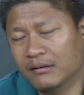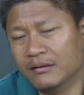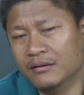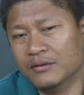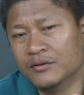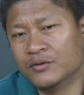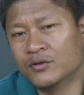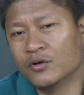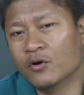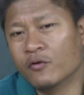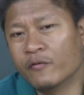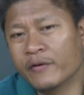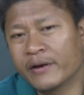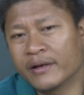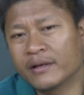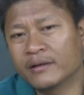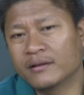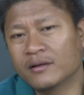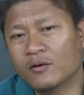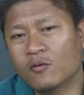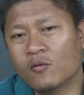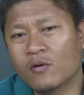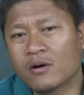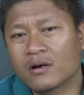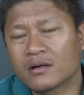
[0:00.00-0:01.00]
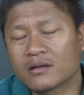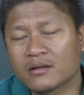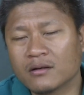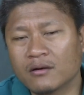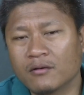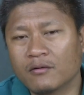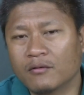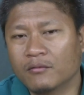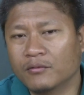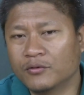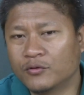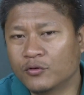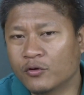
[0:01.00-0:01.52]
drawing
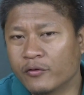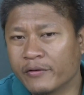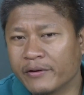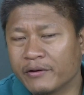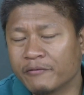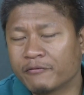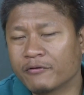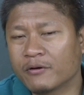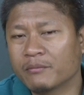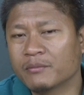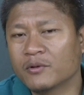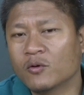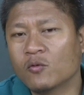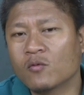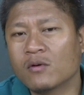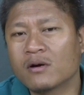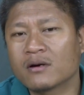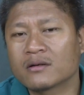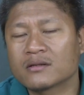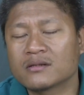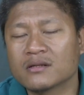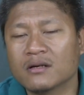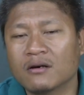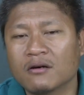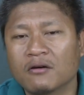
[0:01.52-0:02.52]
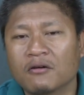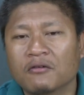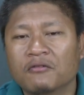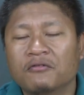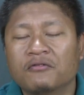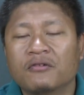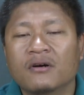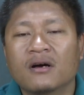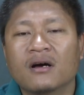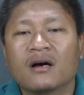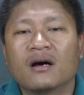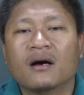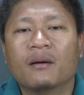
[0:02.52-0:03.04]
from the works of
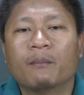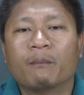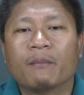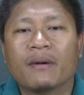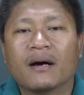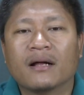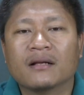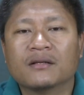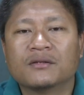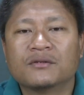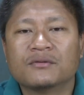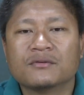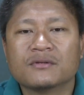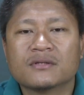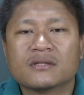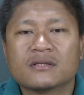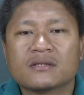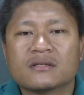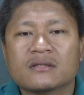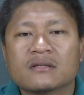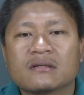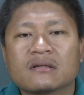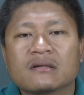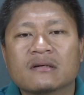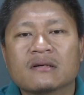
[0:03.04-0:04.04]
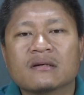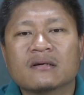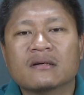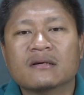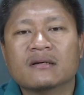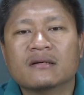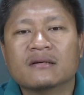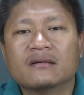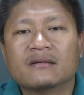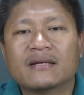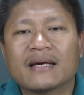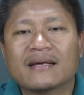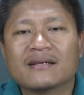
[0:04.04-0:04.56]
Malthus
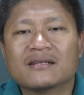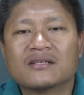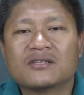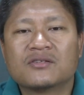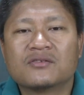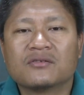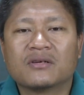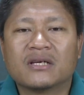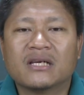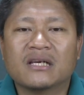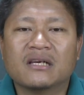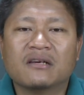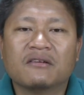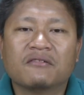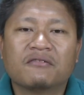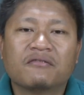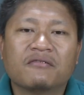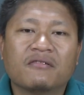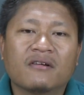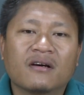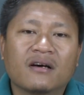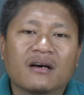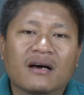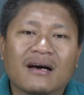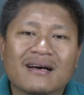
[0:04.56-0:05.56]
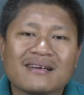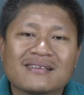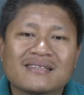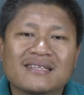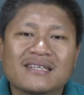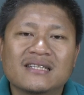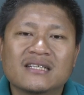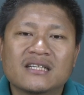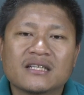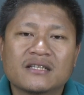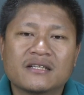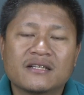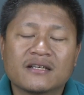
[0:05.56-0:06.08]
tends to give a
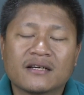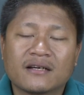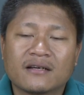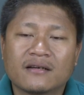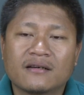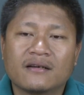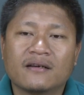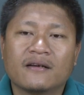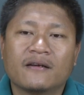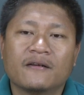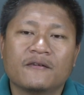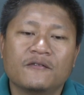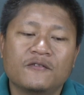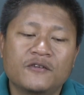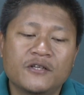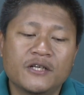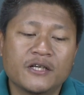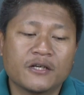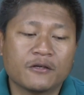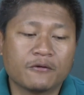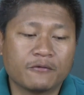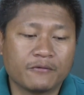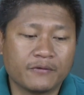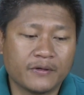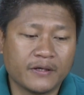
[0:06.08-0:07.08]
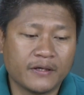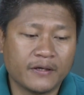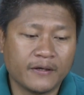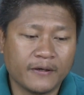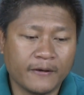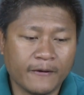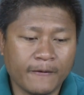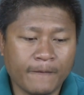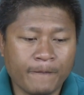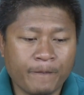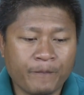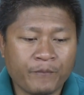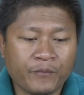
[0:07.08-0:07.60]
synthetic theory.
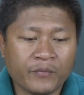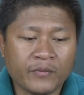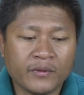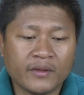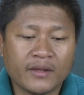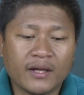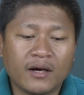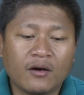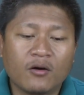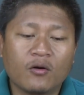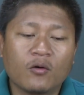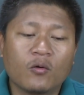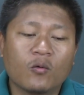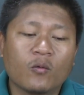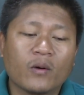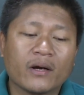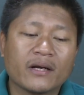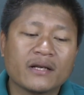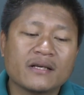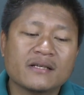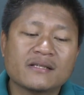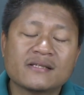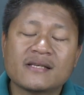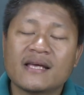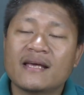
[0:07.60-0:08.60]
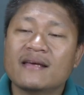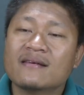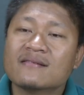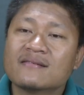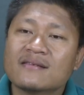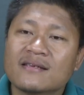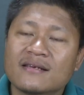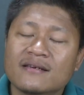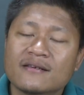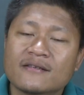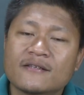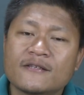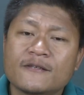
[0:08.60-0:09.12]
Now, what he says
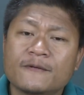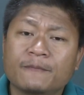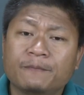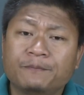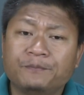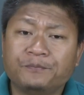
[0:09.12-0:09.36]
is